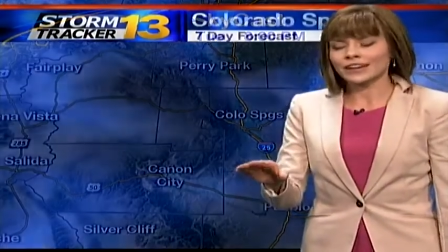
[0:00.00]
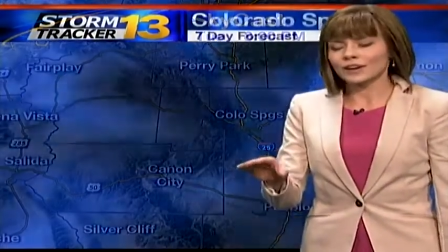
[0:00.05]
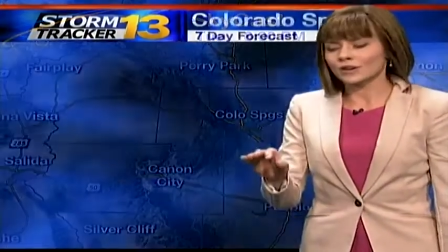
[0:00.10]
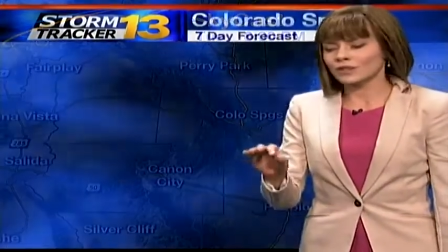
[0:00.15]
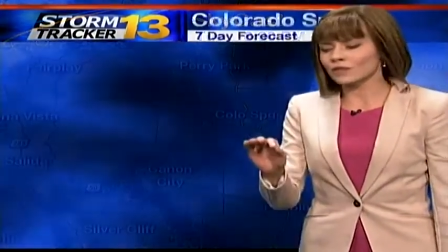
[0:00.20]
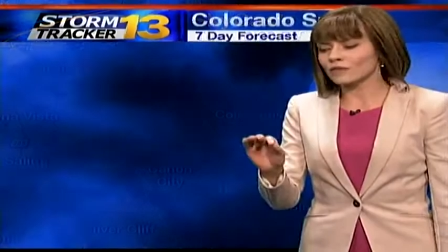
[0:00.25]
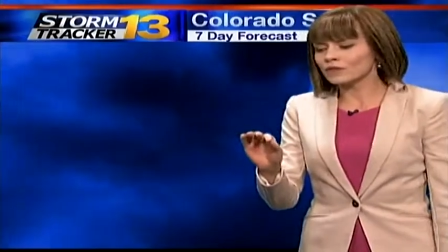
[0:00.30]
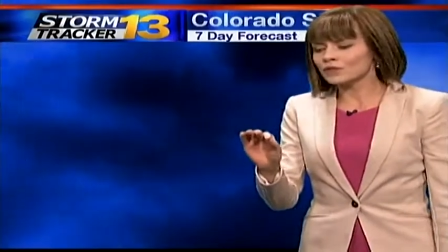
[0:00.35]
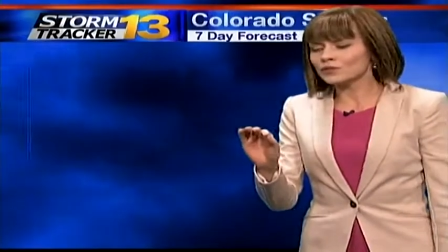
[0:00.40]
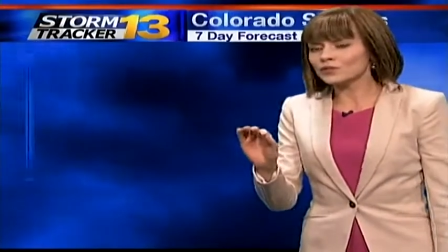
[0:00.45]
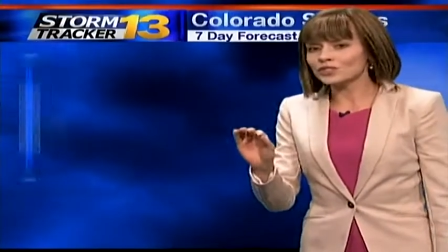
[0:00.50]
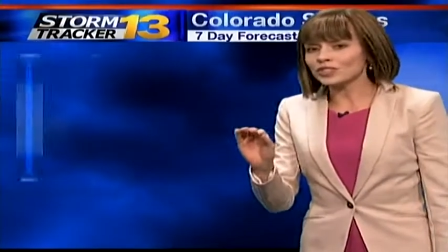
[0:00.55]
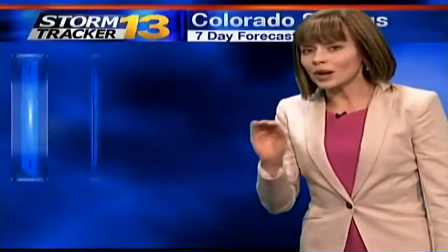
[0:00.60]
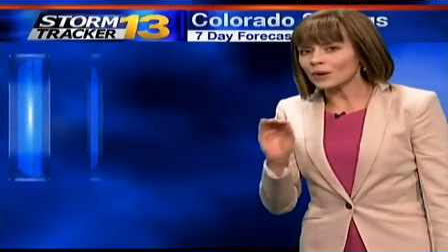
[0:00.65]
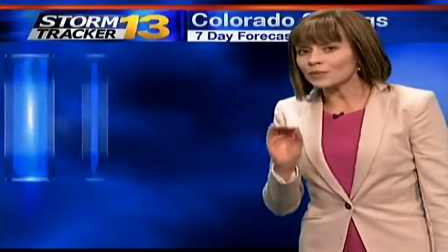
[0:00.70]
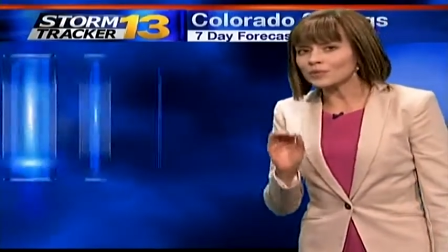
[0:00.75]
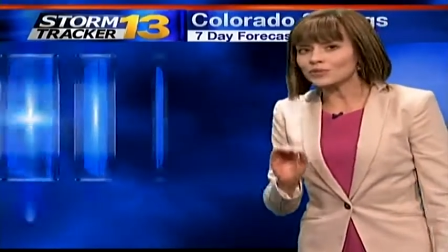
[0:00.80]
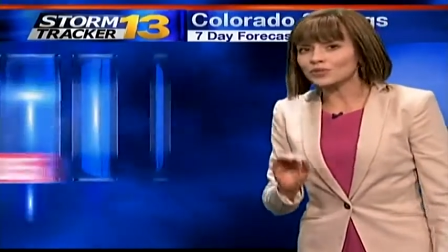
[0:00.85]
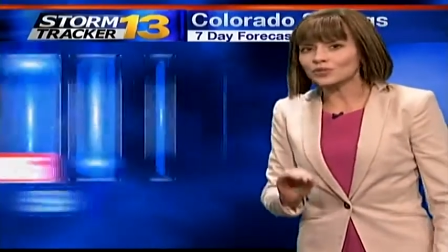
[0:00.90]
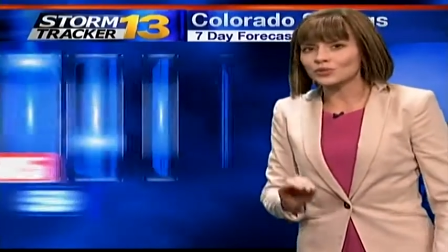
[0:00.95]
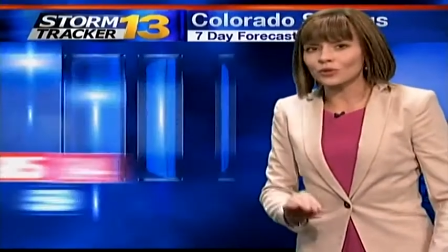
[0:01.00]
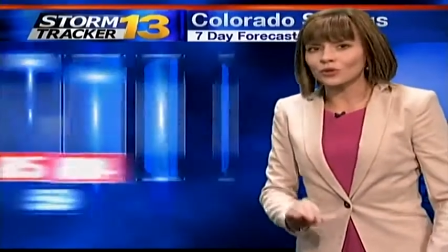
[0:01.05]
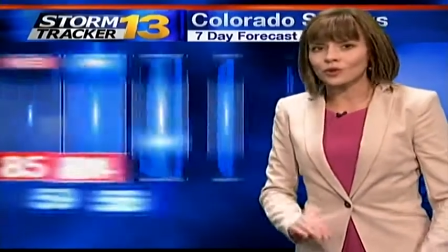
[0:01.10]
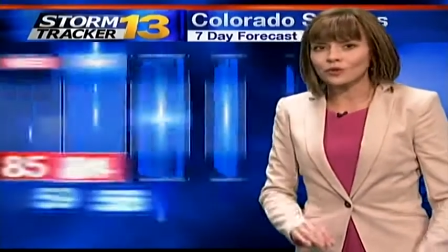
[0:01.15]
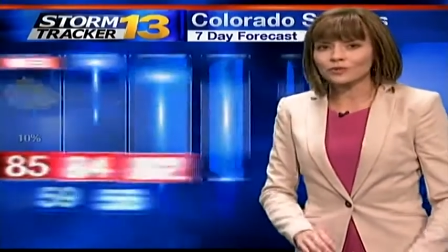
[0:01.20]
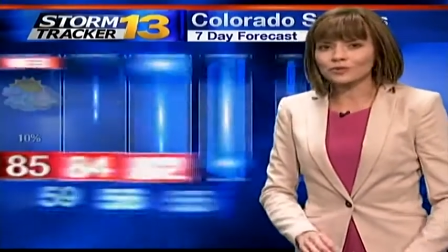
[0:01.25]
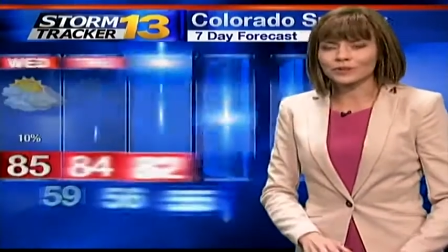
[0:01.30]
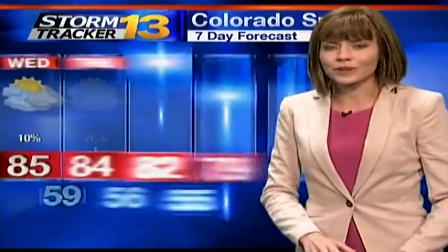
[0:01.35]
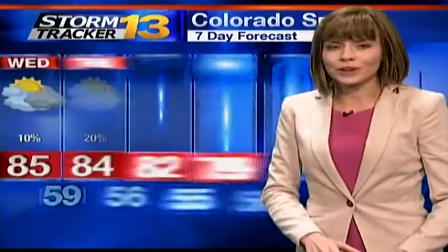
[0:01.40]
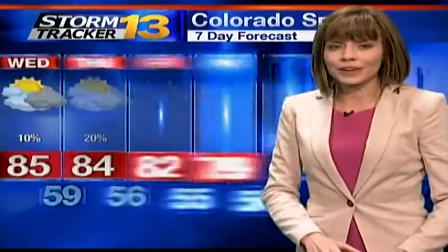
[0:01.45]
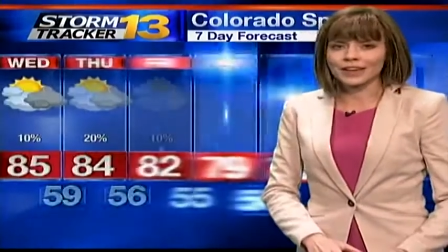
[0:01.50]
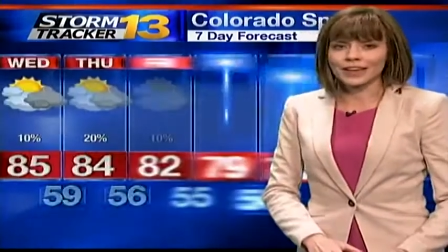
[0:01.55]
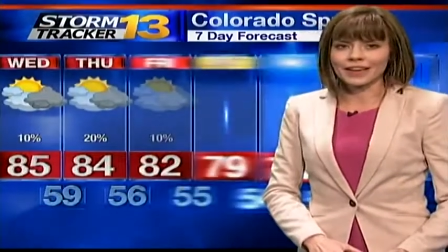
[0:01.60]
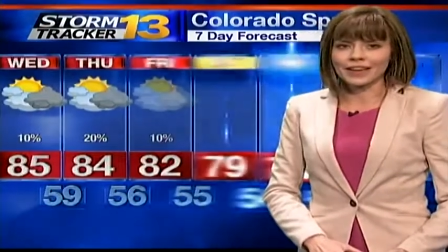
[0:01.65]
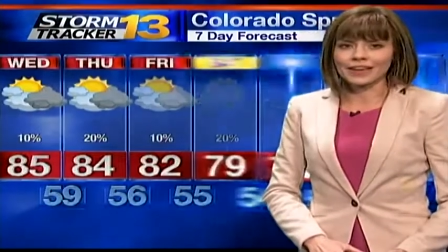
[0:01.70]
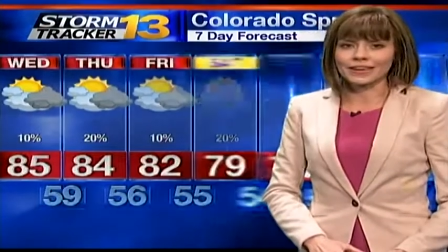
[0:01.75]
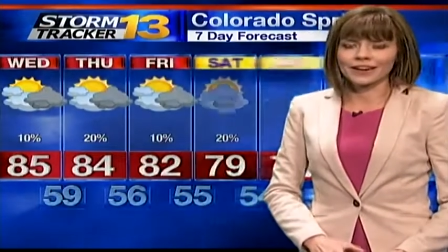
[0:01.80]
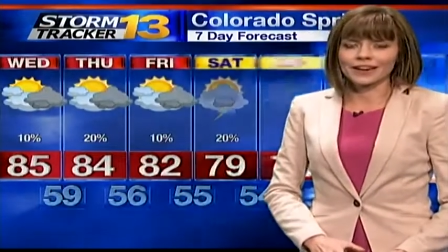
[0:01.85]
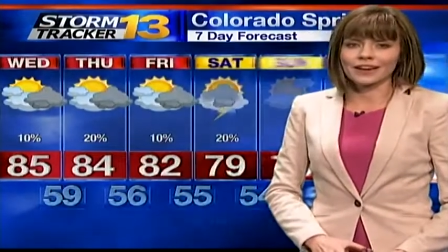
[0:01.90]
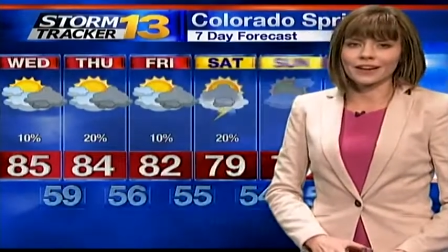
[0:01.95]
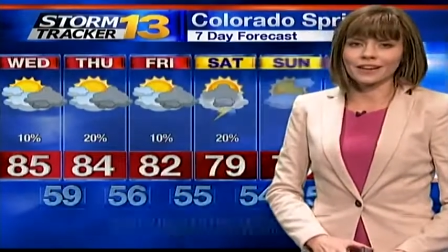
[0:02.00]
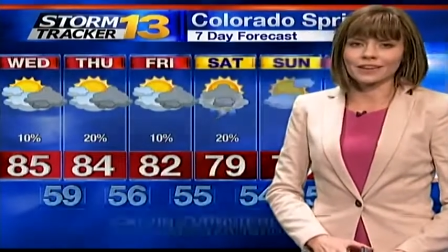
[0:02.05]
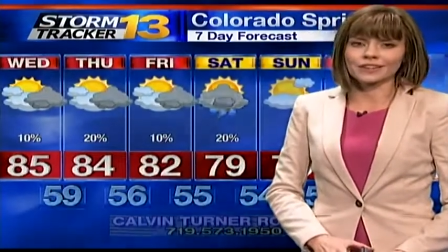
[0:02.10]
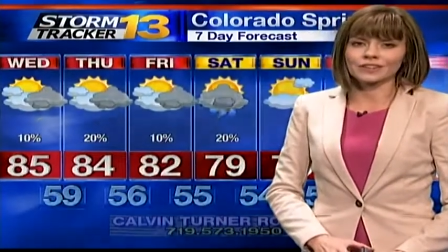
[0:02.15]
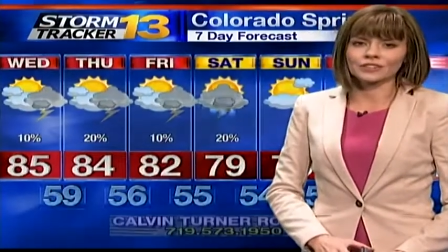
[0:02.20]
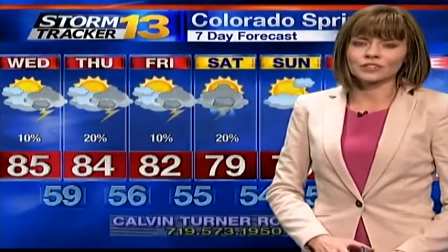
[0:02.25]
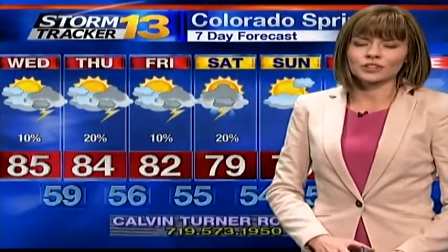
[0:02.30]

with a few stubborn storms wanting to hang on